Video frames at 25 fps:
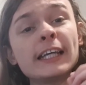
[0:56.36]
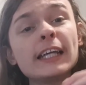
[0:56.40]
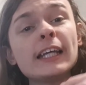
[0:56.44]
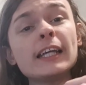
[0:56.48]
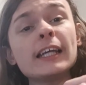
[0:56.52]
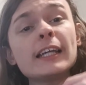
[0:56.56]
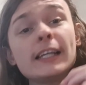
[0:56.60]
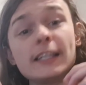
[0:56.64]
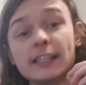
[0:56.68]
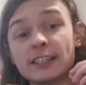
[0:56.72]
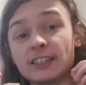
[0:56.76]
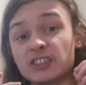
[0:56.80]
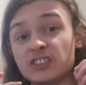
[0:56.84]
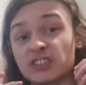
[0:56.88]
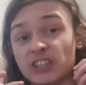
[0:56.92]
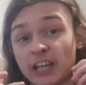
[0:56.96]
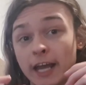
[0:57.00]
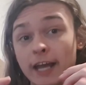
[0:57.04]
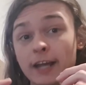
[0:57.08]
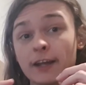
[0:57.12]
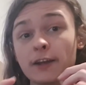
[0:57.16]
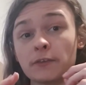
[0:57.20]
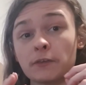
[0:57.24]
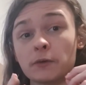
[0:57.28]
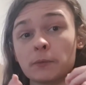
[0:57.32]
key
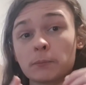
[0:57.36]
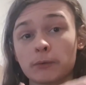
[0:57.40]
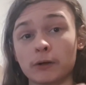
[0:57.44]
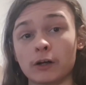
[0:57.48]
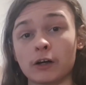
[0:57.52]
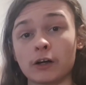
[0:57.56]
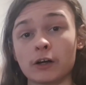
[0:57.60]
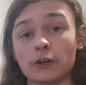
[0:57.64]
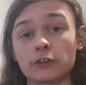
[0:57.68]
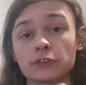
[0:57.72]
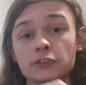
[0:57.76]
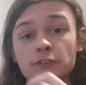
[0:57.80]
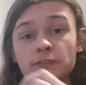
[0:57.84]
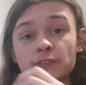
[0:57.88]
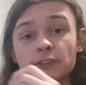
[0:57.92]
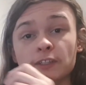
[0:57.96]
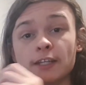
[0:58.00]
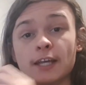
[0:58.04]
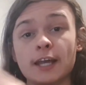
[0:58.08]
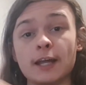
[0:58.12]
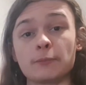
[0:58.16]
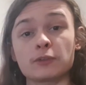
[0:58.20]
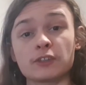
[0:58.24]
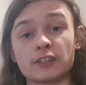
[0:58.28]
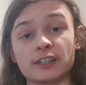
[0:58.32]
integral parts of the
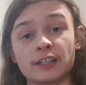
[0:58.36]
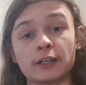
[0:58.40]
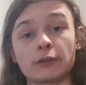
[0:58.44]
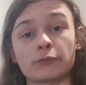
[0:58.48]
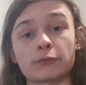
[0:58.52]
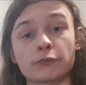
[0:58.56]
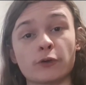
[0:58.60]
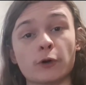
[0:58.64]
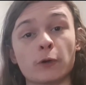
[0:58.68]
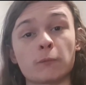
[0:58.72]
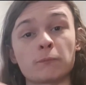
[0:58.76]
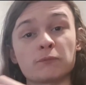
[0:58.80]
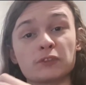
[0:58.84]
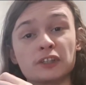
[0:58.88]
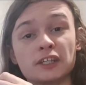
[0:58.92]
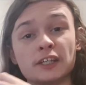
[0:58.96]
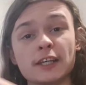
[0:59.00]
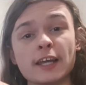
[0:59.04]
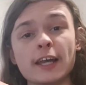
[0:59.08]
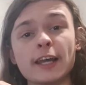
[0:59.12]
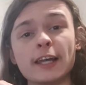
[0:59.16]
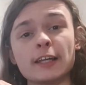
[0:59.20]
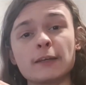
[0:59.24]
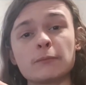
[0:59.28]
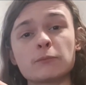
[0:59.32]
games that they are from. The
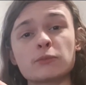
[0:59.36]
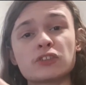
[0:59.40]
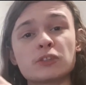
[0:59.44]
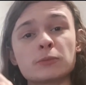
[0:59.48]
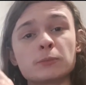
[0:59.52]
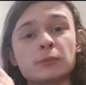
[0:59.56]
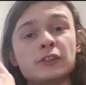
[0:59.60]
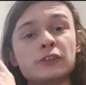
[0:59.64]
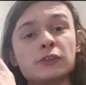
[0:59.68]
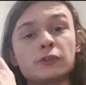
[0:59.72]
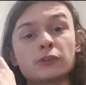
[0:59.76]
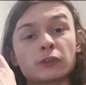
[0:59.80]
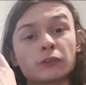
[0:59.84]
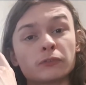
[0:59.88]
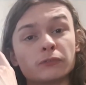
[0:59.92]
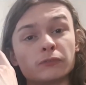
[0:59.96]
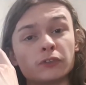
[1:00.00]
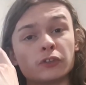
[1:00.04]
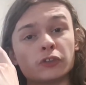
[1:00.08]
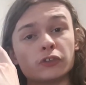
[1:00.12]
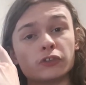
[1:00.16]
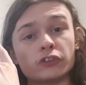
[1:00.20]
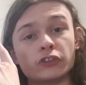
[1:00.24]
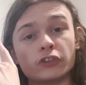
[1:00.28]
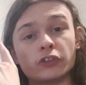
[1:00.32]
games simply do not
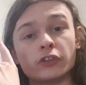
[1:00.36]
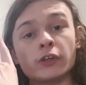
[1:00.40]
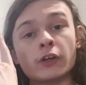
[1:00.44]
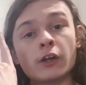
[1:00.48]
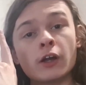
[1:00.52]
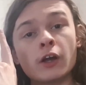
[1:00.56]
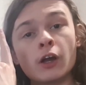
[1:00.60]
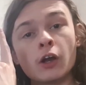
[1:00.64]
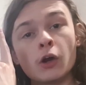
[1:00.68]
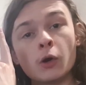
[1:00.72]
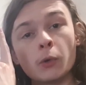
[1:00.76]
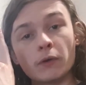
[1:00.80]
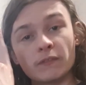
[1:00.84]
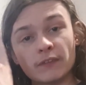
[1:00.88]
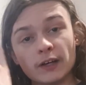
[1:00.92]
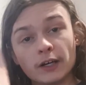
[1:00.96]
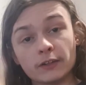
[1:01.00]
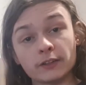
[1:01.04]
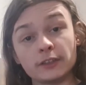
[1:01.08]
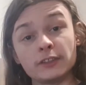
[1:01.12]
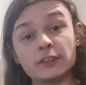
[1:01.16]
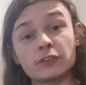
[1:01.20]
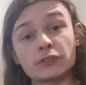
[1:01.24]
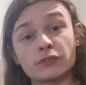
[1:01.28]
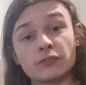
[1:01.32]
function
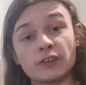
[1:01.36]
without these